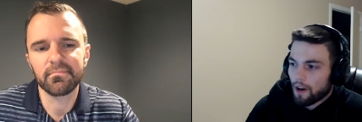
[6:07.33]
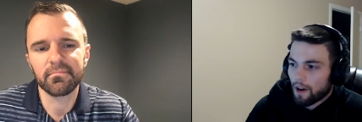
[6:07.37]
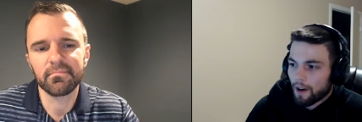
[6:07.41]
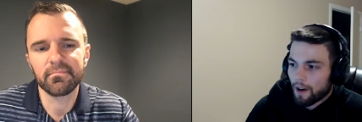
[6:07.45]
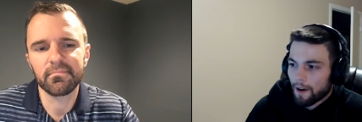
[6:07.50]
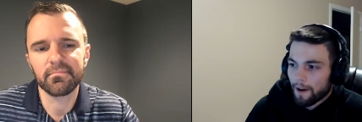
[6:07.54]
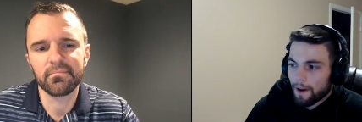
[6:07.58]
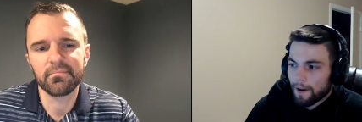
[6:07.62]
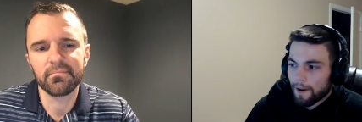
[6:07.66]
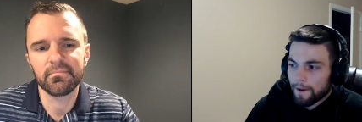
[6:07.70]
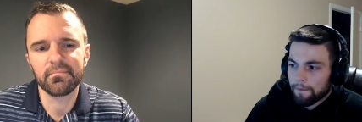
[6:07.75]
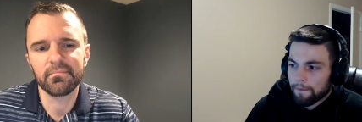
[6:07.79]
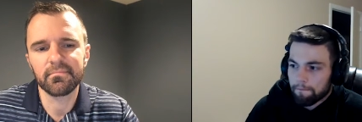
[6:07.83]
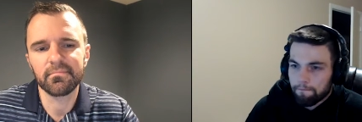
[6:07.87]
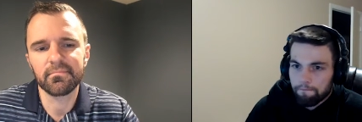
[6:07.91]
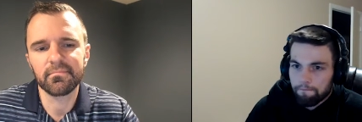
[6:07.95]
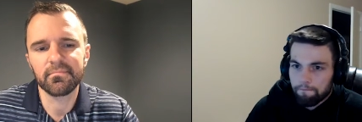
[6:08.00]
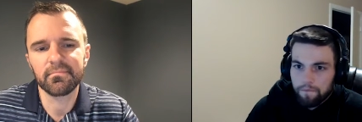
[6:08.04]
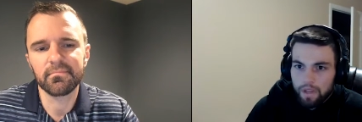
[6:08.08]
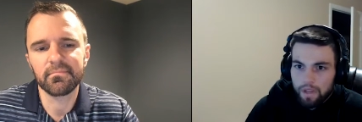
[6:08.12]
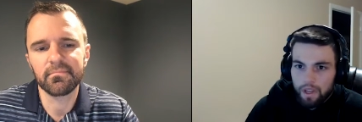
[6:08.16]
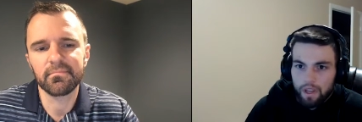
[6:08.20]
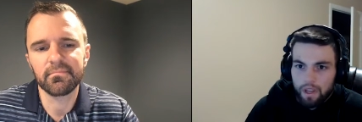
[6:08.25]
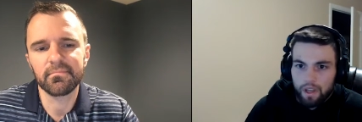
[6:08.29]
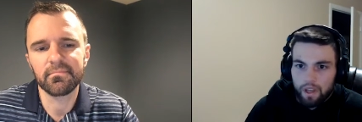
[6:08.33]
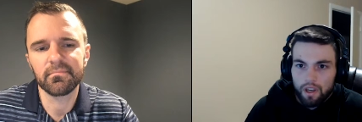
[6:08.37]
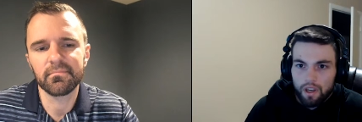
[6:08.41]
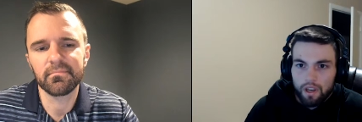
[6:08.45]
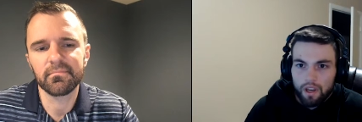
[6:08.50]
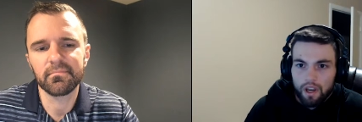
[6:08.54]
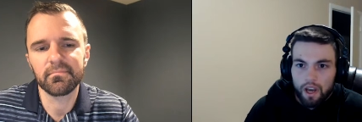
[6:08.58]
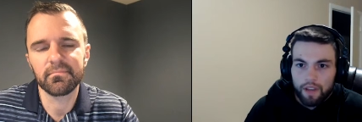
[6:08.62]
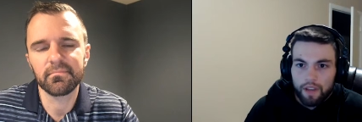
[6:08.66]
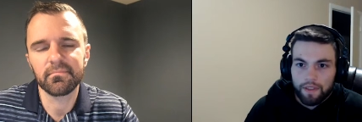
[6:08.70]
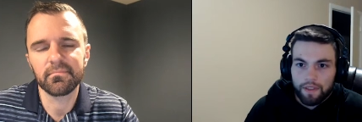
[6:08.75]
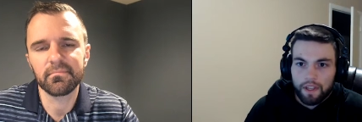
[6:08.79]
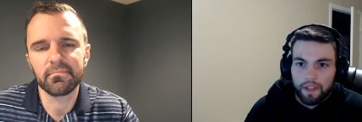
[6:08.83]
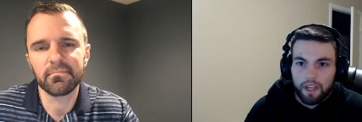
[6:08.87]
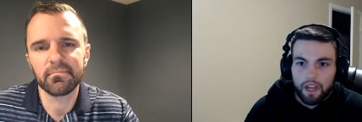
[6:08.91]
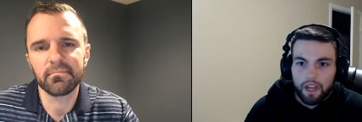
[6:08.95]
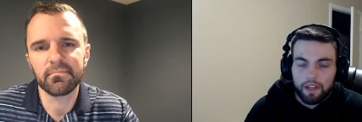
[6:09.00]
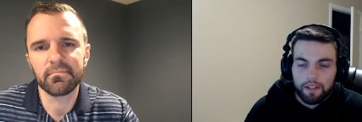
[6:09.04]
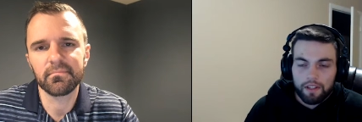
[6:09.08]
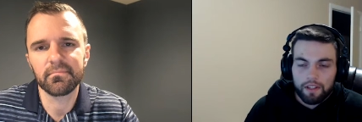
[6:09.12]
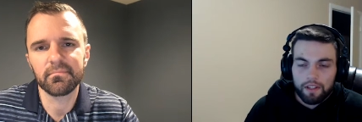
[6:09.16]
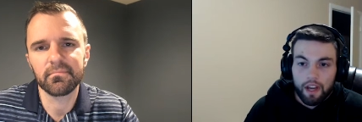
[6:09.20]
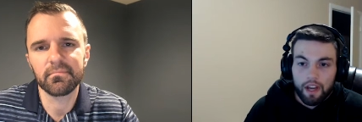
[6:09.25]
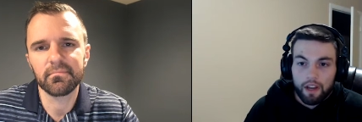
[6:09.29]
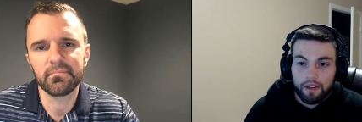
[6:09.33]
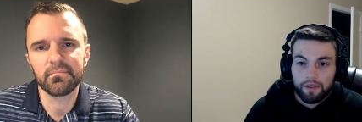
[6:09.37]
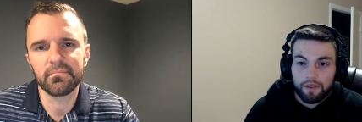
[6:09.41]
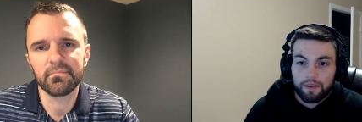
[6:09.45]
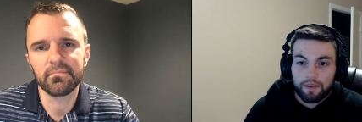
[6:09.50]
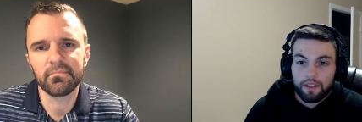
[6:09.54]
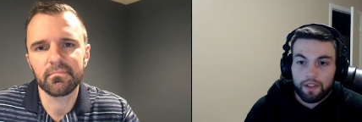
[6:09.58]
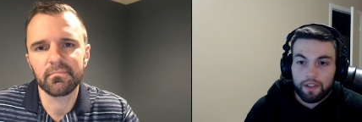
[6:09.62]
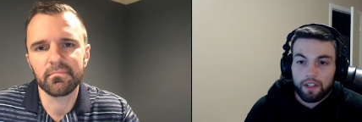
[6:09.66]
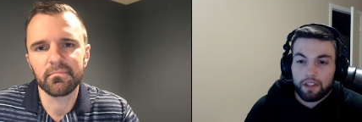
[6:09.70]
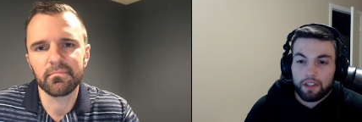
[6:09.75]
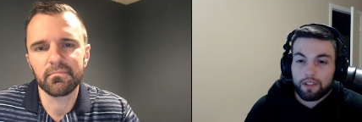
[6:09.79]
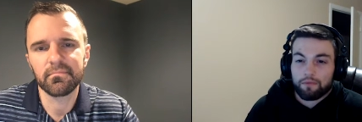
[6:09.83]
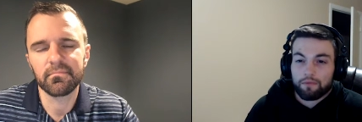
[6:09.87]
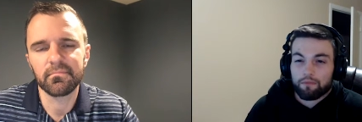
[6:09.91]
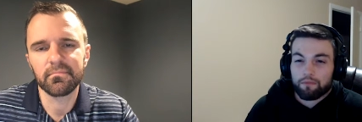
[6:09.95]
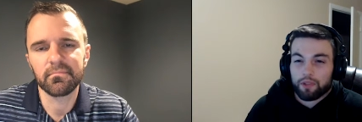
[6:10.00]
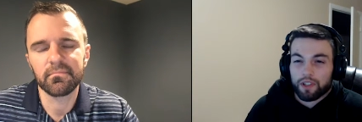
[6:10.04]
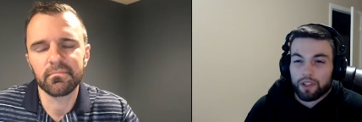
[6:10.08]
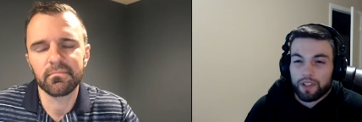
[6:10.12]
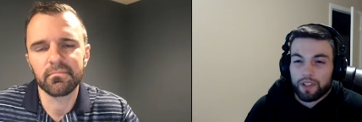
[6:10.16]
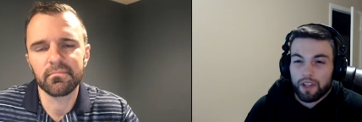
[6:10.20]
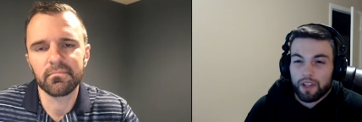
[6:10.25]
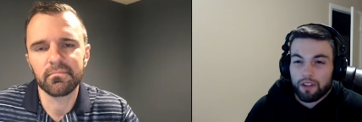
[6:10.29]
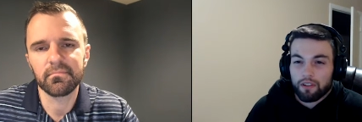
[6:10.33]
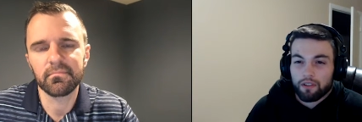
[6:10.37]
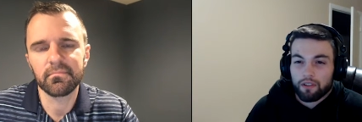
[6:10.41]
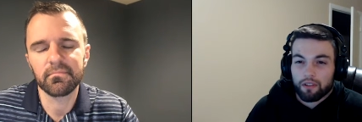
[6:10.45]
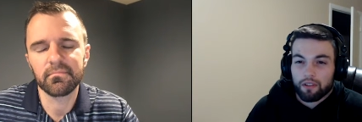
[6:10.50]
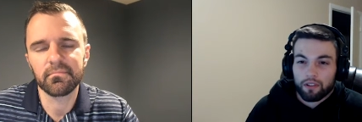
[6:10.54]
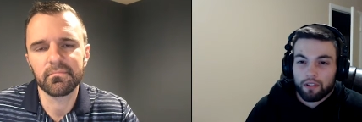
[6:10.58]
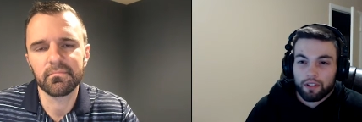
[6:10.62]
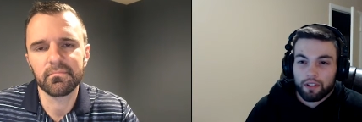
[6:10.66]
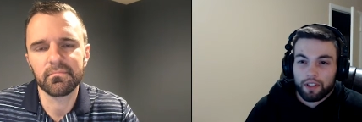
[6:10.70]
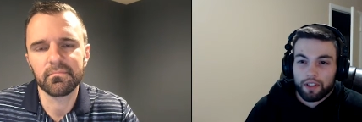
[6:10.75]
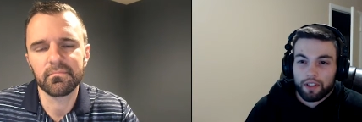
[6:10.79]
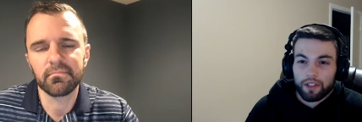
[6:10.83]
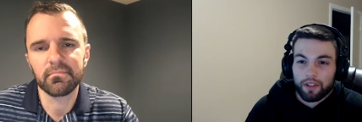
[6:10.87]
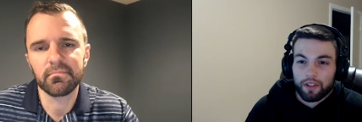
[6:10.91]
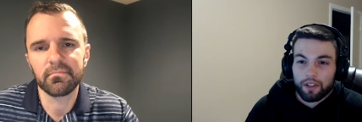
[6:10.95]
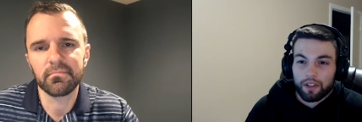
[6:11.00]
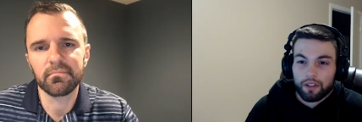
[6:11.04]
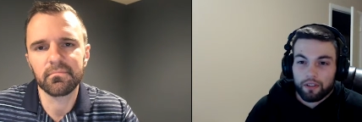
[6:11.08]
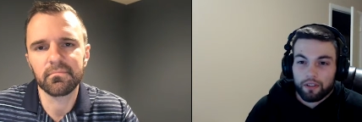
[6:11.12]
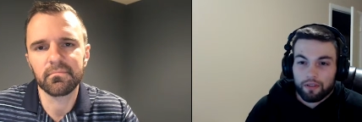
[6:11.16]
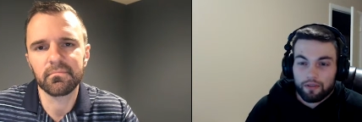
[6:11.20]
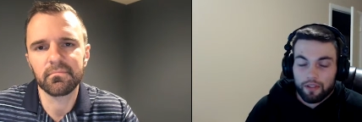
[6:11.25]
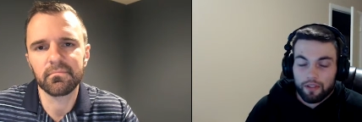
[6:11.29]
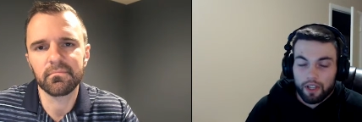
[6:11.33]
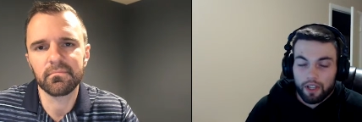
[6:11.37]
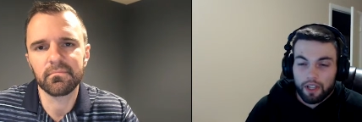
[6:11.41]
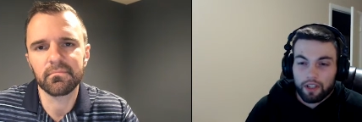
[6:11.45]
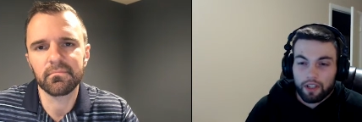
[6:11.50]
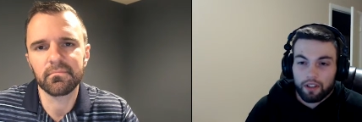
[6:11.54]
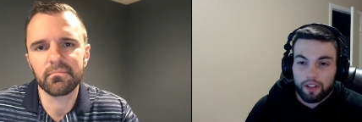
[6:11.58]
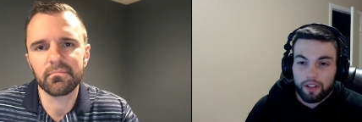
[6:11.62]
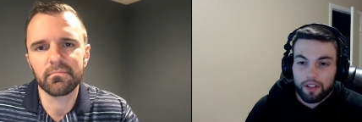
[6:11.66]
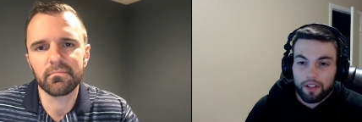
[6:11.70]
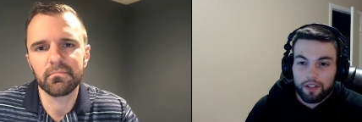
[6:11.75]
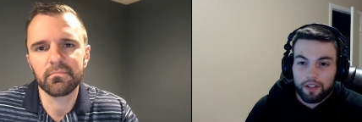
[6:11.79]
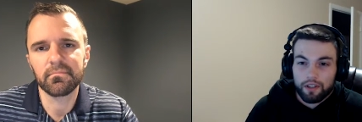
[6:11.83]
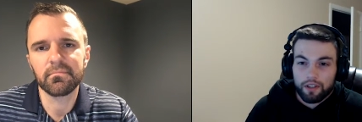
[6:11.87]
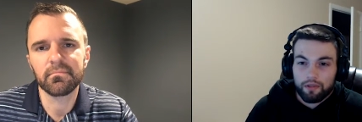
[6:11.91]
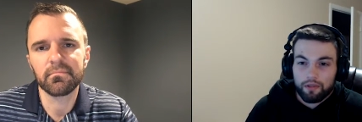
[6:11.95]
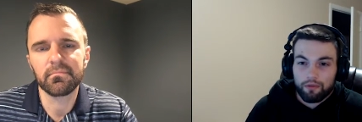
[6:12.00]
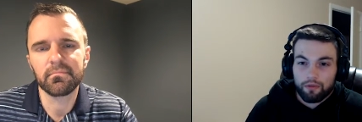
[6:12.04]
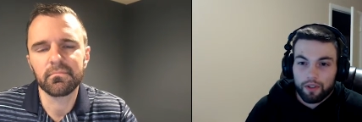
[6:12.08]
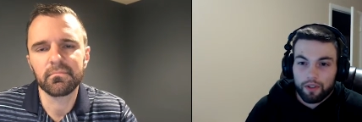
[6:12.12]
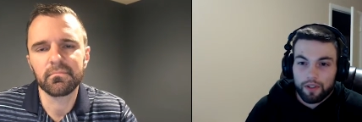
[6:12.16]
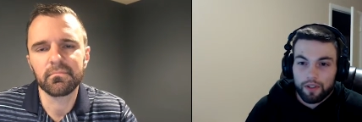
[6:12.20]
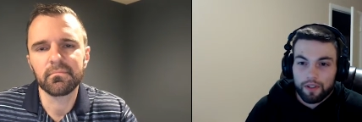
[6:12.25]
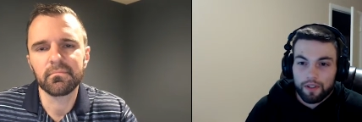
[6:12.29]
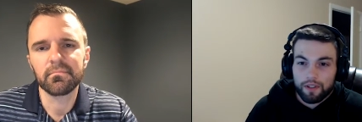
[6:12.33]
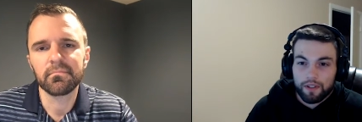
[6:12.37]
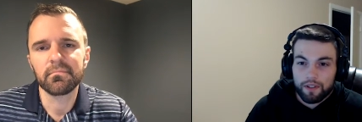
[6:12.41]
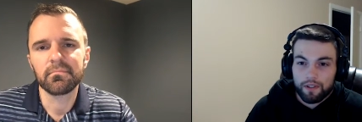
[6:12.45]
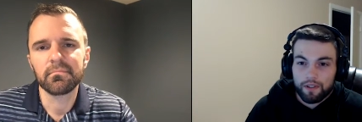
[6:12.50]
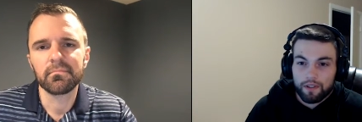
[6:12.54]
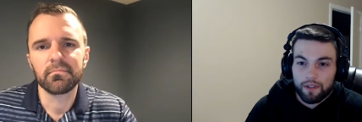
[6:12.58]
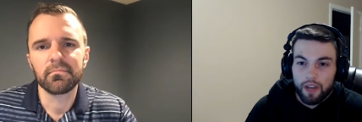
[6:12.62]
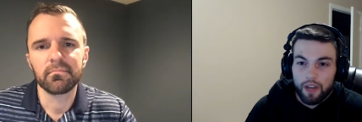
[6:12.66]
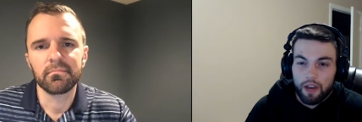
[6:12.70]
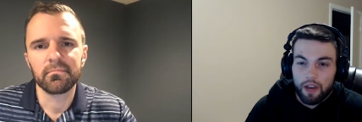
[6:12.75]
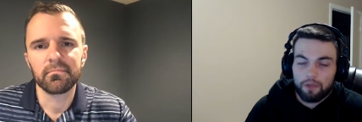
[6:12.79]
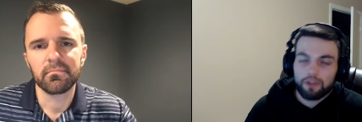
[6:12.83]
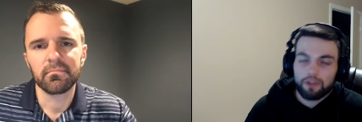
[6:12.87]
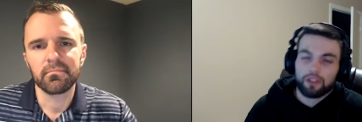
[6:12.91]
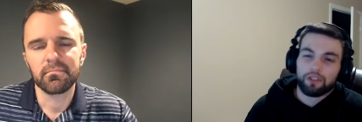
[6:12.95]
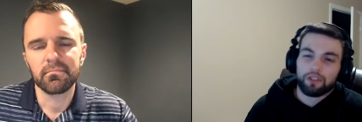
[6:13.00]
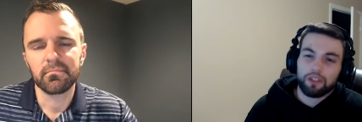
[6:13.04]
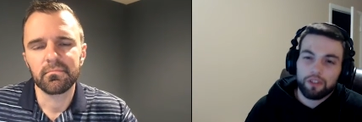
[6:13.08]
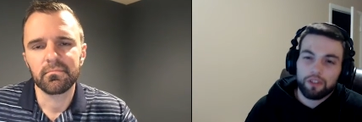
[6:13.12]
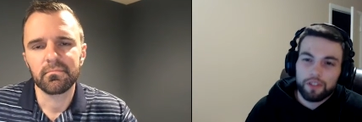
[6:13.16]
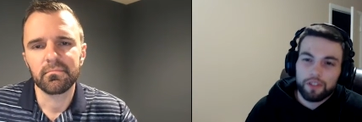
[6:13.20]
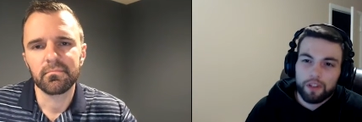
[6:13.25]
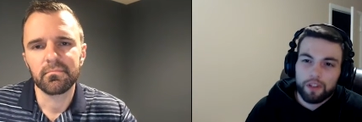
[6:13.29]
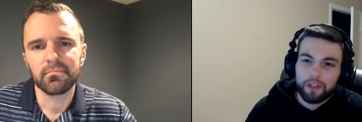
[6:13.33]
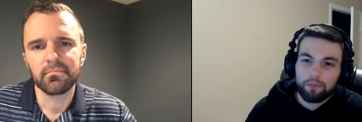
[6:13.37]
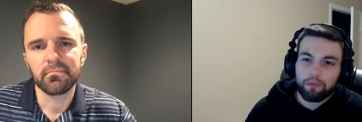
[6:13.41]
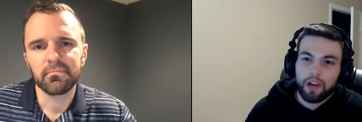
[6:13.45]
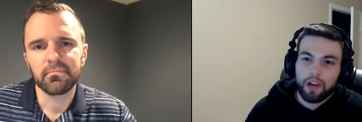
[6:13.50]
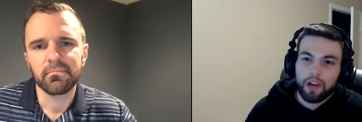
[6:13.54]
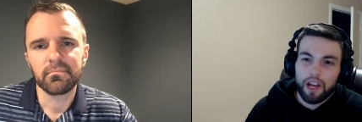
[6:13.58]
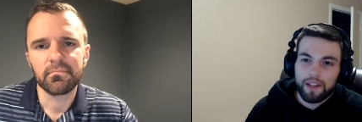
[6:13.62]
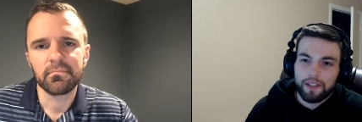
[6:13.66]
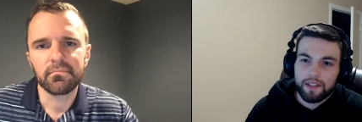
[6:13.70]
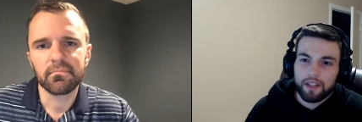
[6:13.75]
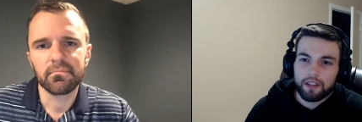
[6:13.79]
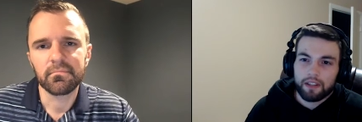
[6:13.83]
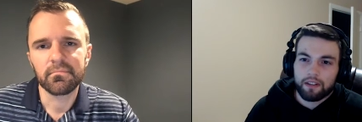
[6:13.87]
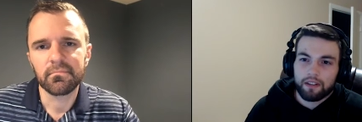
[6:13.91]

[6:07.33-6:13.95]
Speaker 1: Um, I think I, did, I think in particularly the the clinch was I was a little surprised